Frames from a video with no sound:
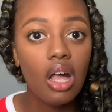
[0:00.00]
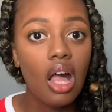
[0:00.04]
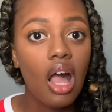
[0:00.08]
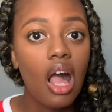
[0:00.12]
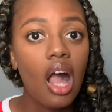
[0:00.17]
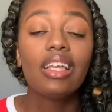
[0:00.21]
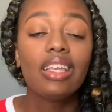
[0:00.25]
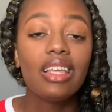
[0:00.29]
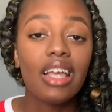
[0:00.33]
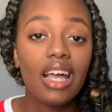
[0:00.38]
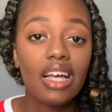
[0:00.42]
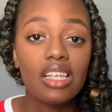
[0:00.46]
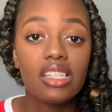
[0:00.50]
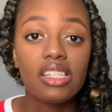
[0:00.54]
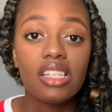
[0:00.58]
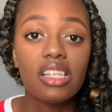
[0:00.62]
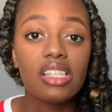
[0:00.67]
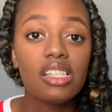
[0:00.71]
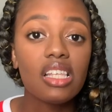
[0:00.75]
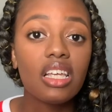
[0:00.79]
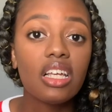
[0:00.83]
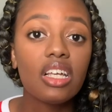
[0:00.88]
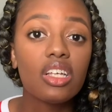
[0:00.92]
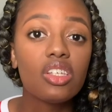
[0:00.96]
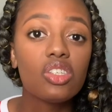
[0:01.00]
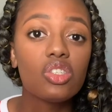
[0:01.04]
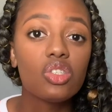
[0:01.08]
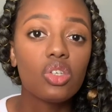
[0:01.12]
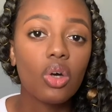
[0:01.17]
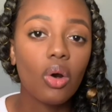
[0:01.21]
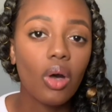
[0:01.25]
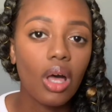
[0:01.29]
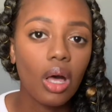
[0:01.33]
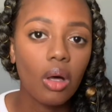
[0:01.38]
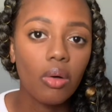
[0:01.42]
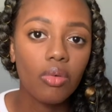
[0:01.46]
Yes, this thing is so
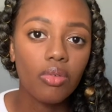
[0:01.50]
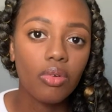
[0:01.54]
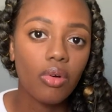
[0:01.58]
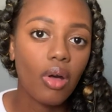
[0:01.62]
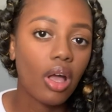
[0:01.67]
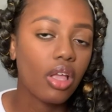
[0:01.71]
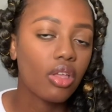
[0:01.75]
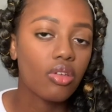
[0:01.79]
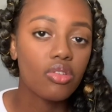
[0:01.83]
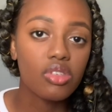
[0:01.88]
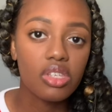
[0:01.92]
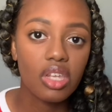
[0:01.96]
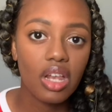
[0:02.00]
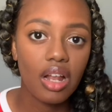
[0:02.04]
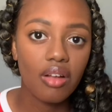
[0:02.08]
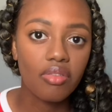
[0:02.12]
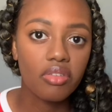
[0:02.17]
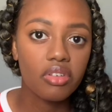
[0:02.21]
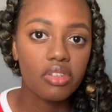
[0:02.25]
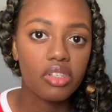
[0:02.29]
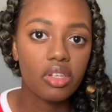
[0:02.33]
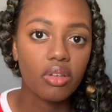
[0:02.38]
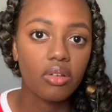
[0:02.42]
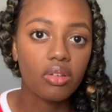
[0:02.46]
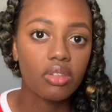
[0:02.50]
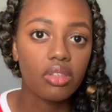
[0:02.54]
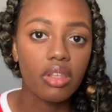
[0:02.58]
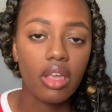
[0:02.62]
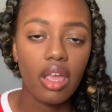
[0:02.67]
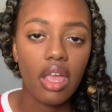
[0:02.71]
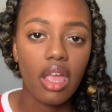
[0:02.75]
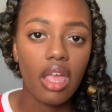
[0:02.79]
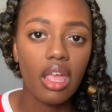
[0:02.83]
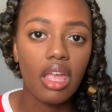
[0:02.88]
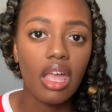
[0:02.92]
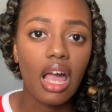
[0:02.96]
helpful. I use it every single day.